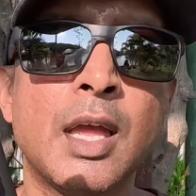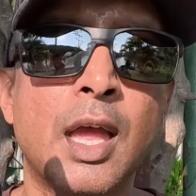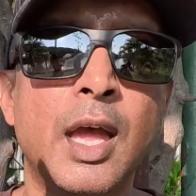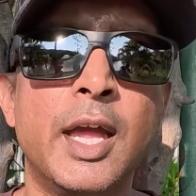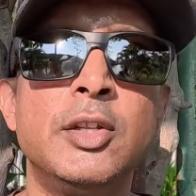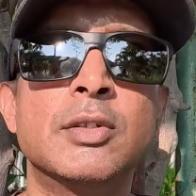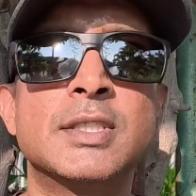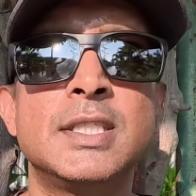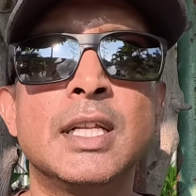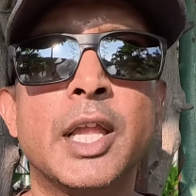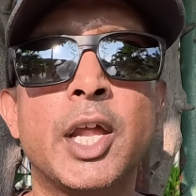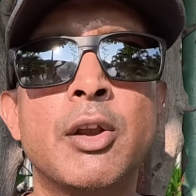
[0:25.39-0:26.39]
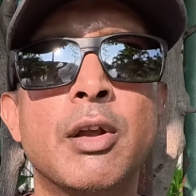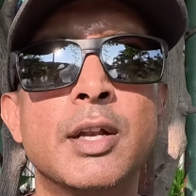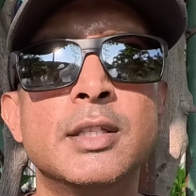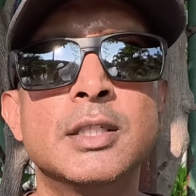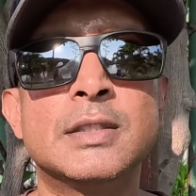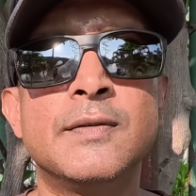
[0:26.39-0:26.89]
And you'll see later on
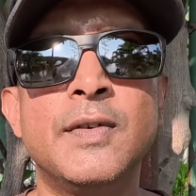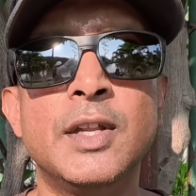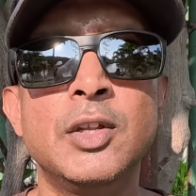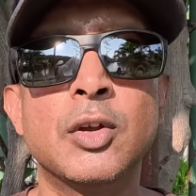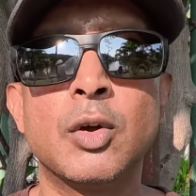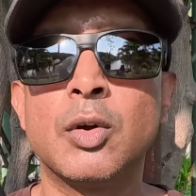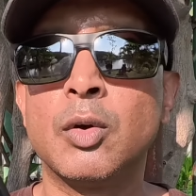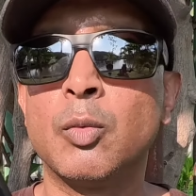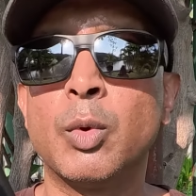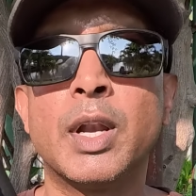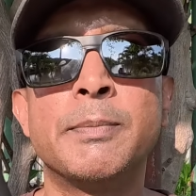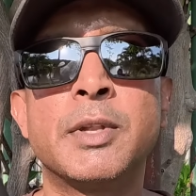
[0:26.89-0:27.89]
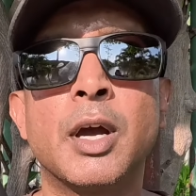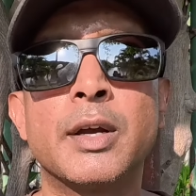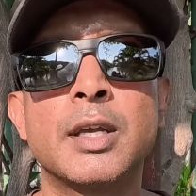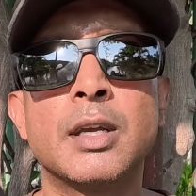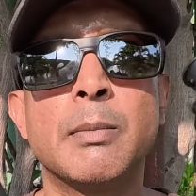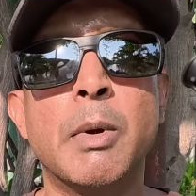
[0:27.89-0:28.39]
in this video what I'm
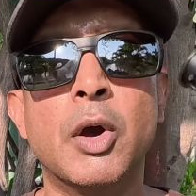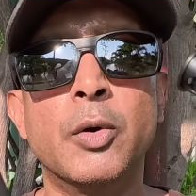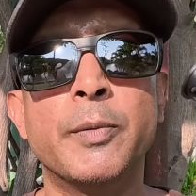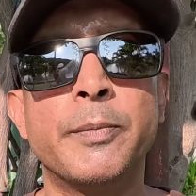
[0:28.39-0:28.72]
talking about.